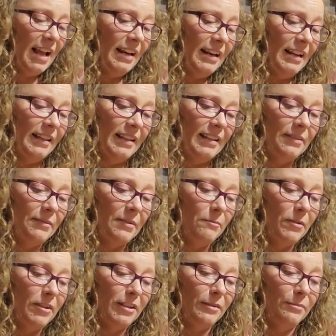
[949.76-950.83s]
Now this one
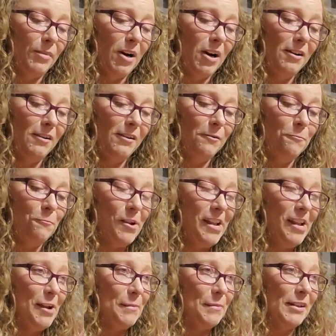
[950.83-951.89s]
we just bought on a
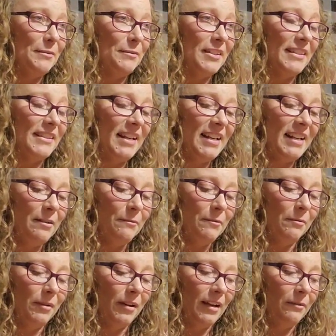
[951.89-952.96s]
whim because we seen it and we
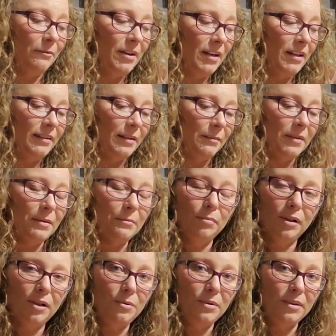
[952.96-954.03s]
were like, we need something
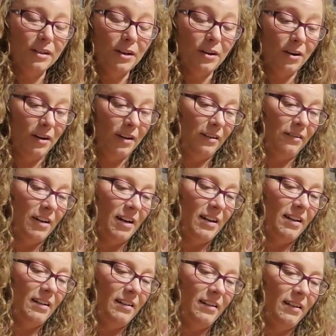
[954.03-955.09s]
blue in the garden,
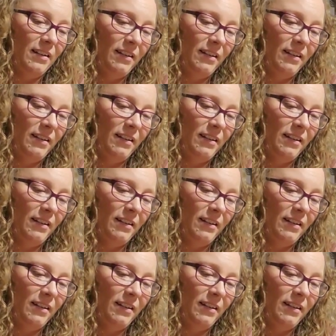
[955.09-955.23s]
right?